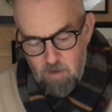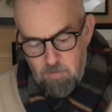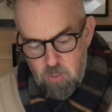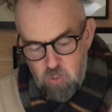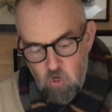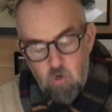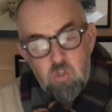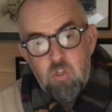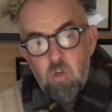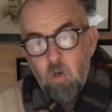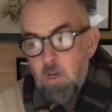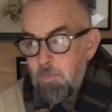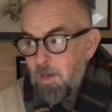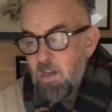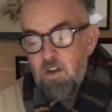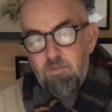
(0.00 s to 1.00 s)
The dog's not going to
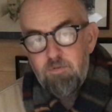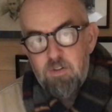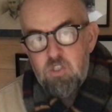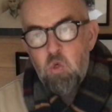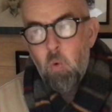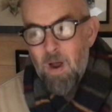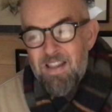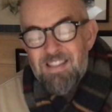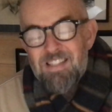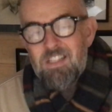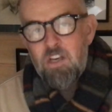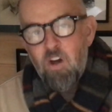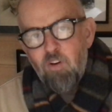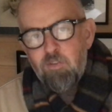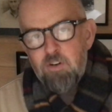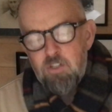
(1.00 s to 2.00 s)
be enough for 20
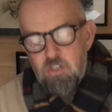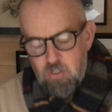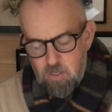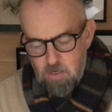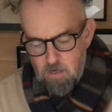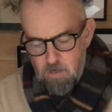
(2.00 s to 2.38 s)
of us."